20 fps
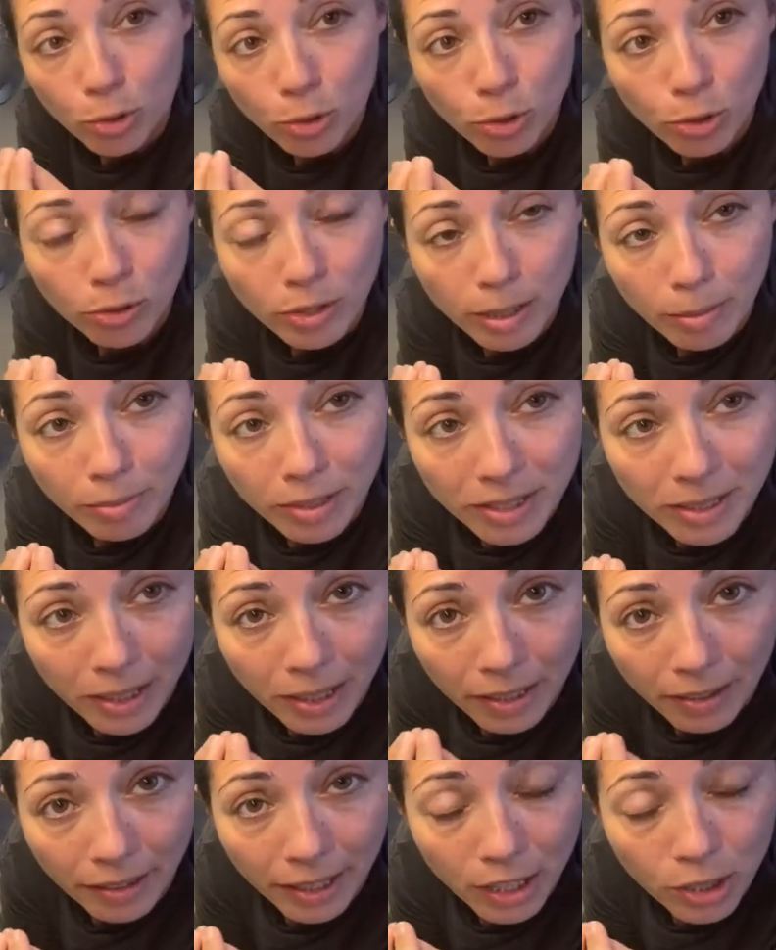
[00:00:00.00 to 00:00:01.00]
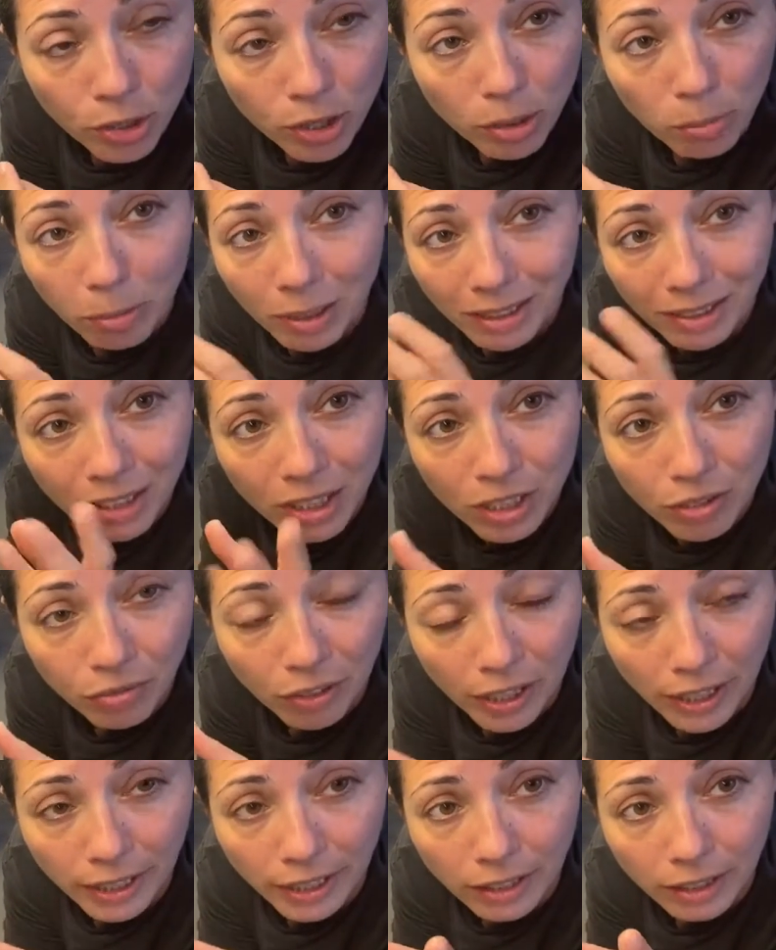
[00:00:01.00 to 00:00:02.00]
also some discoloration, but it's
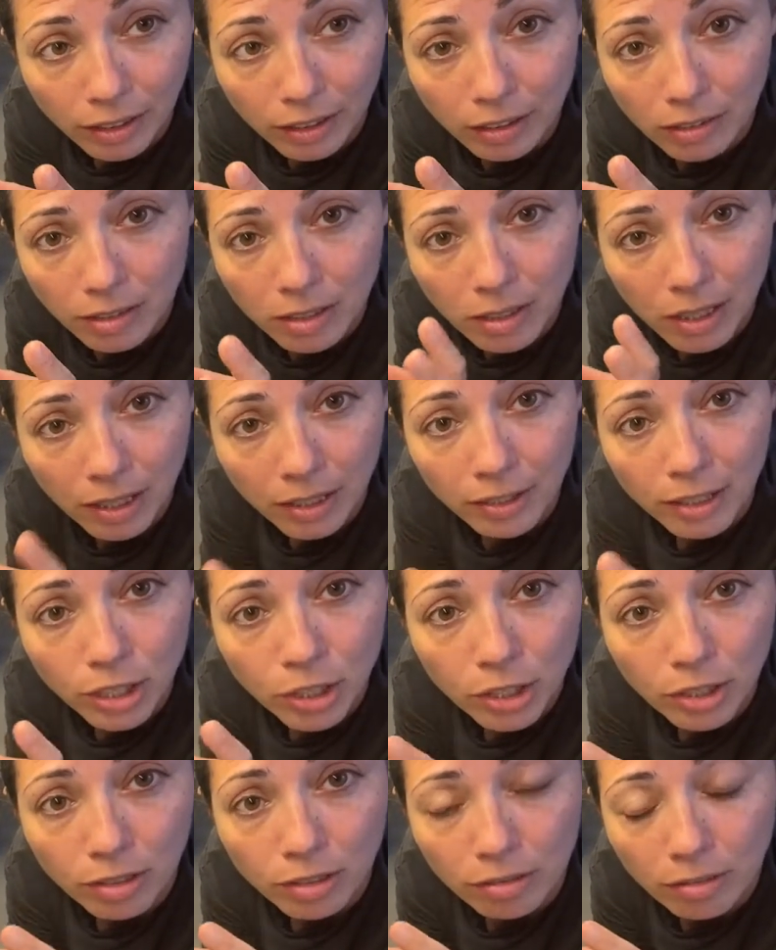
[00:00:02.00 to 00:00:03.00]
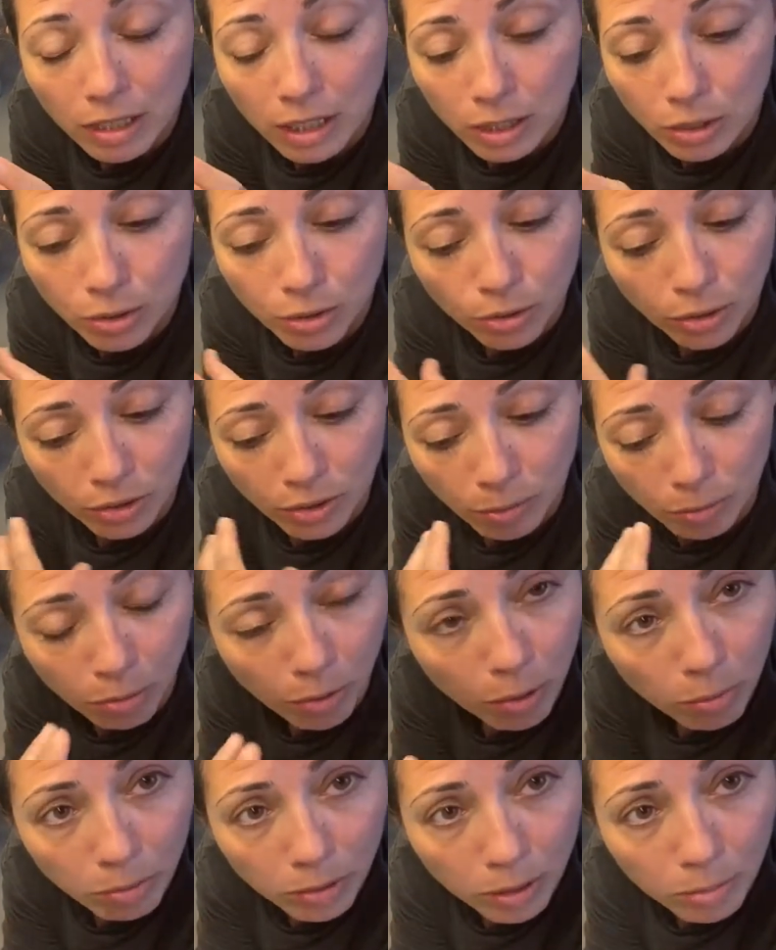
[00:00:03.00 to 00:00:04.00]
fine. Discoloration is not a
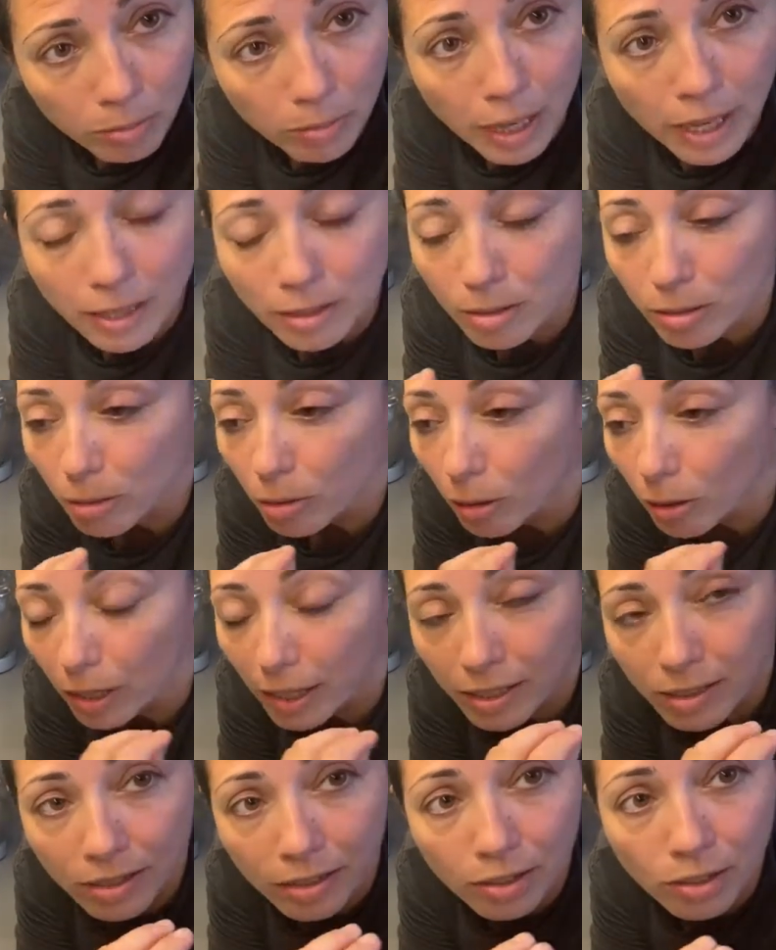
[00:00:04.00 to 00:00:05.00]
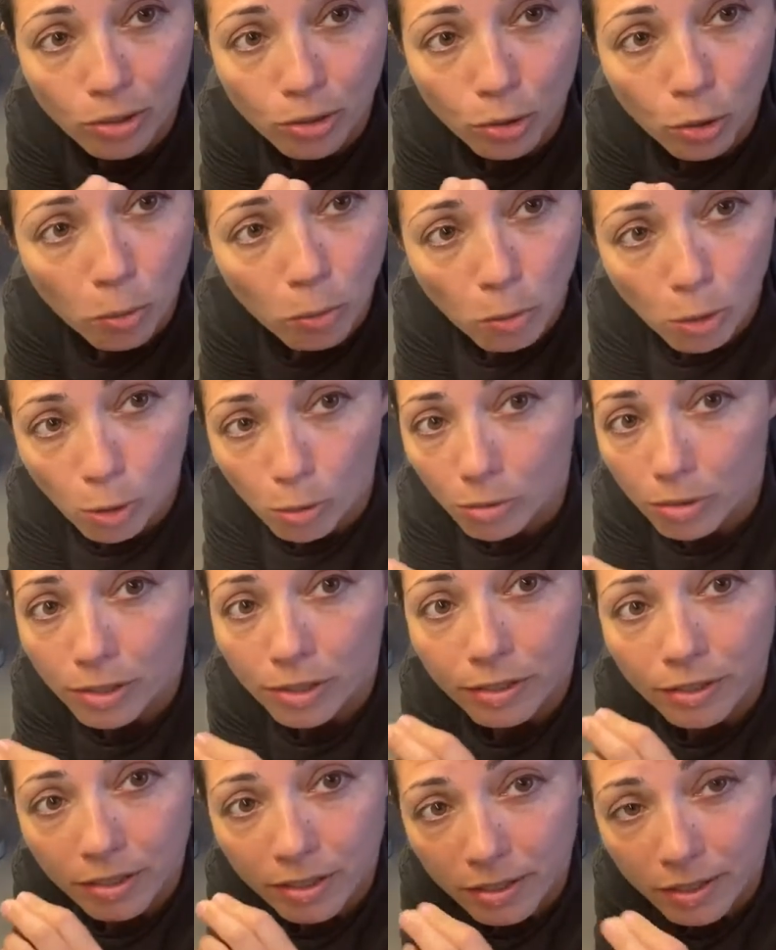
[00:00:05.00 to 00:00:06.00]
problem. As long as there is no mold,
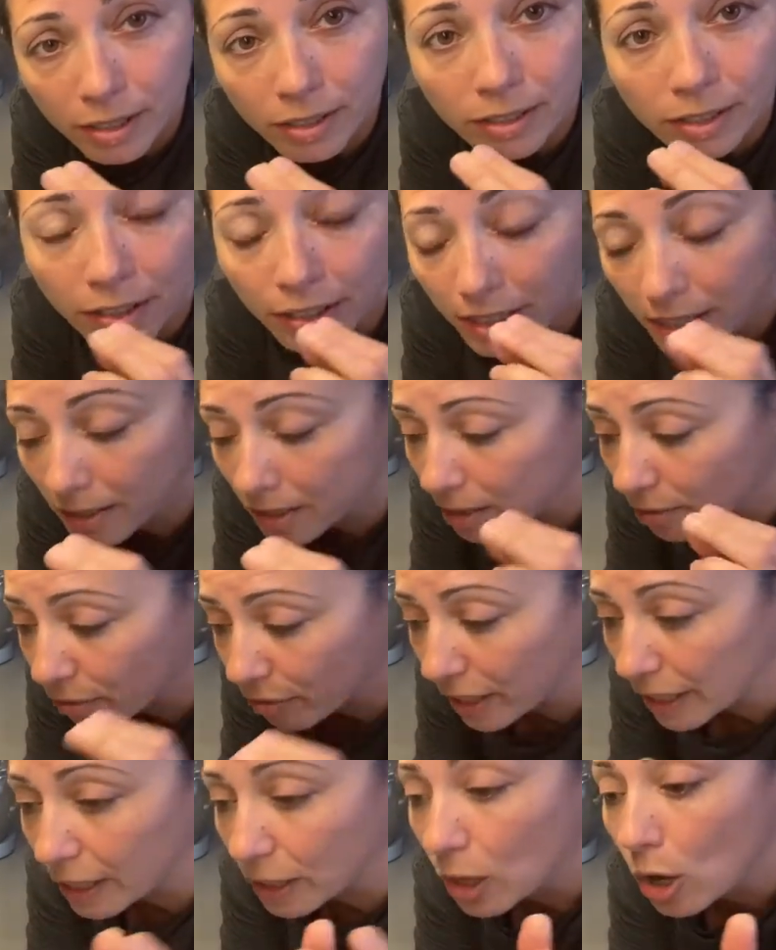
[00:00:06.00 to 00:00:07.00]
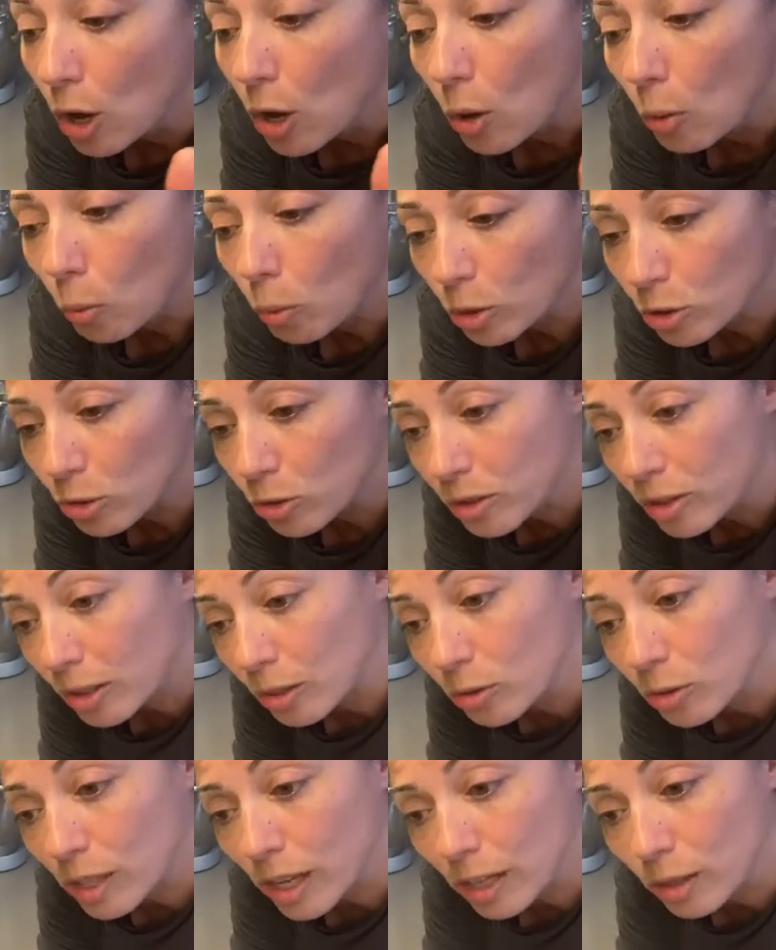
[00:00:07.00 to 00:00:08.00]
the starter is still fine. What you
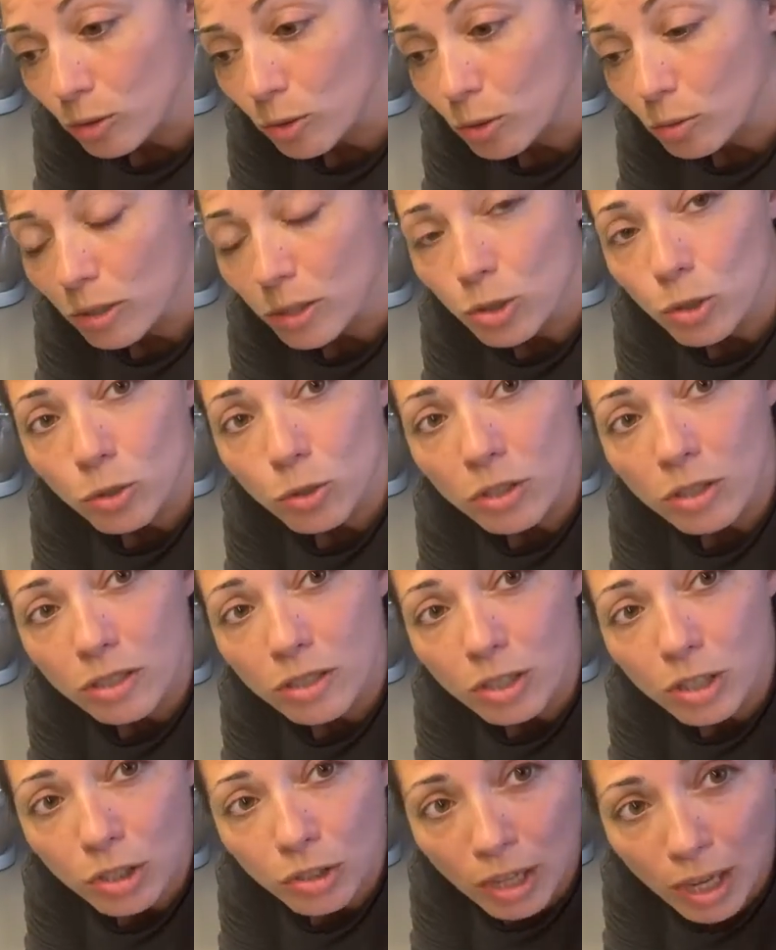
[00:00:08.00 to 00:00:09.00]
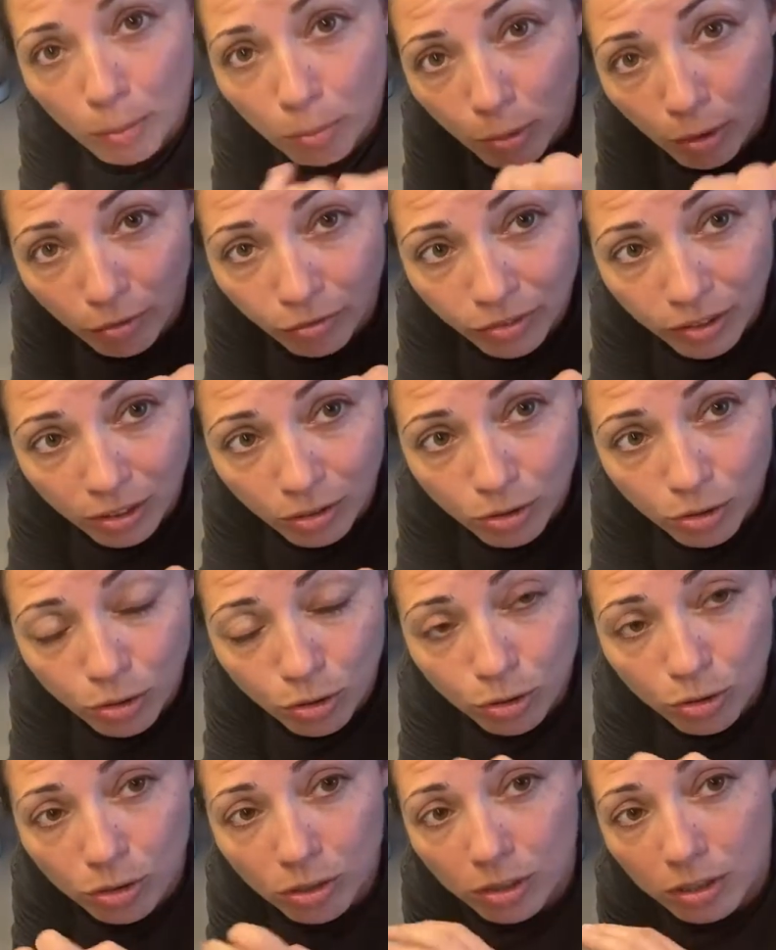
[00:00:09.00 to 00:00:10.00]
do is you scrape off
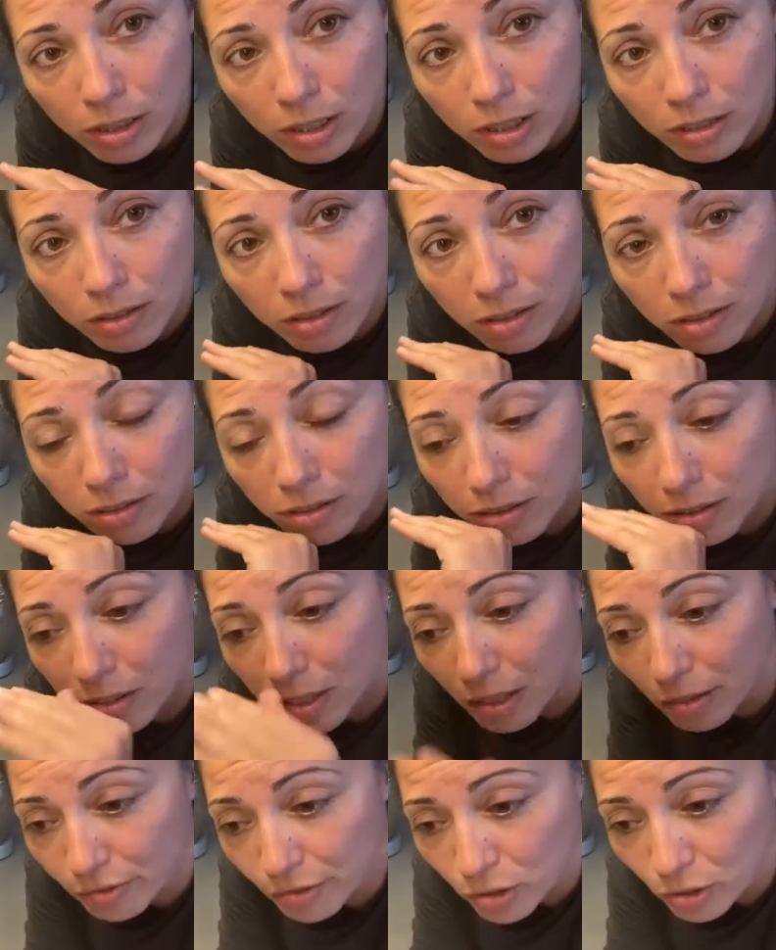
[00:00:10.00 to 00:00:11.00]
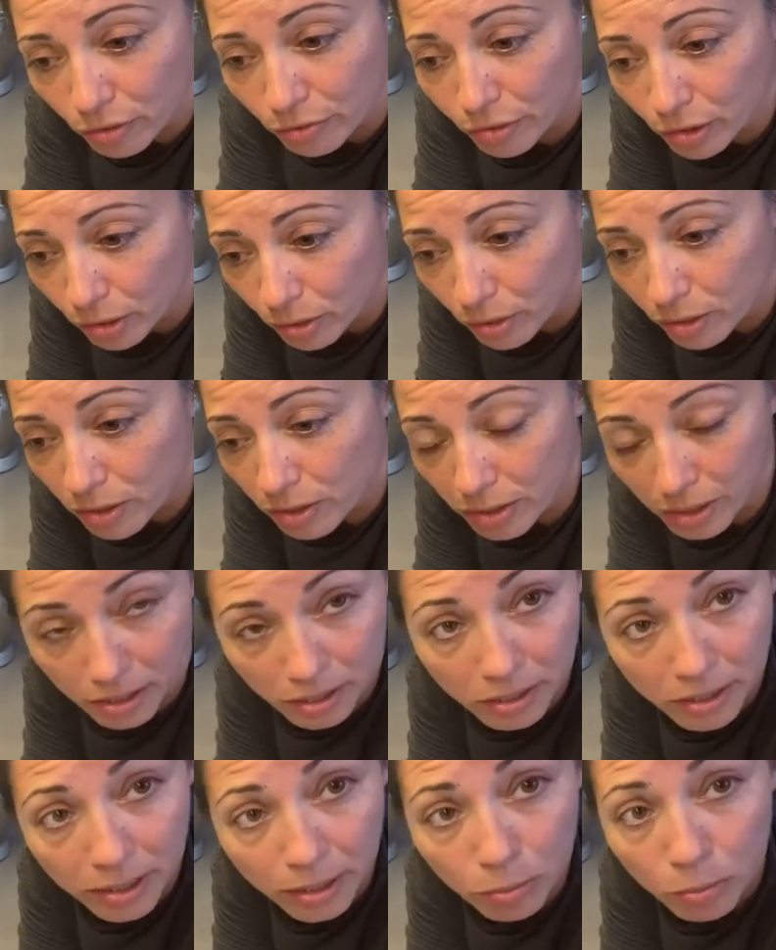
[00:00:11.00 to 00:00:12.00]
the surface of your
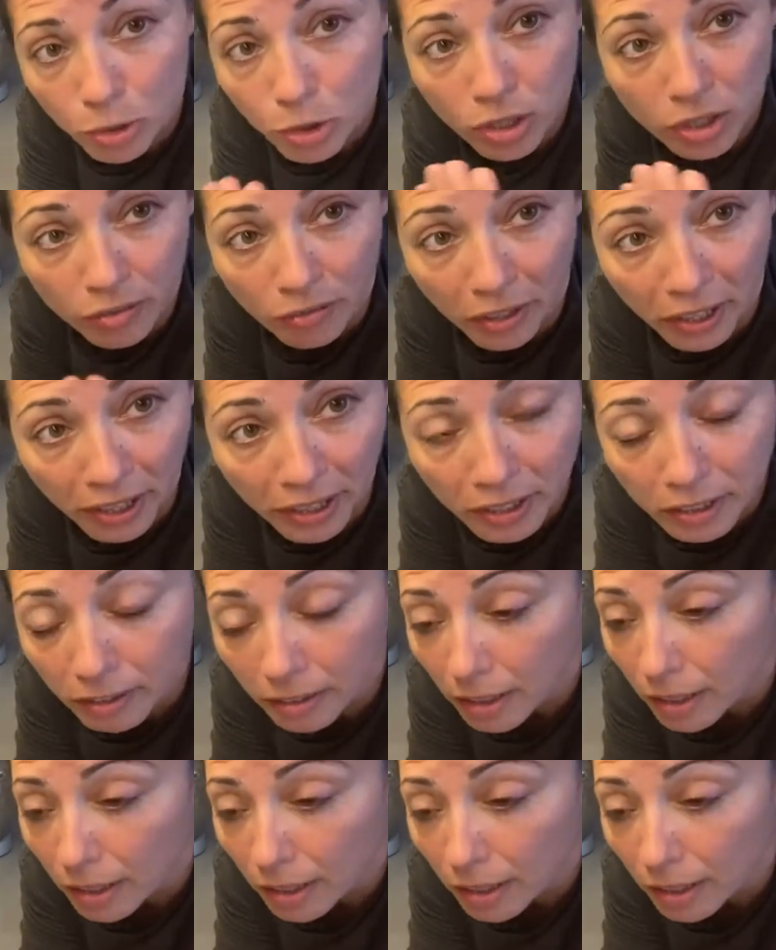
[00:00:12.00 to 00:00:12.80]
starter, which is fine.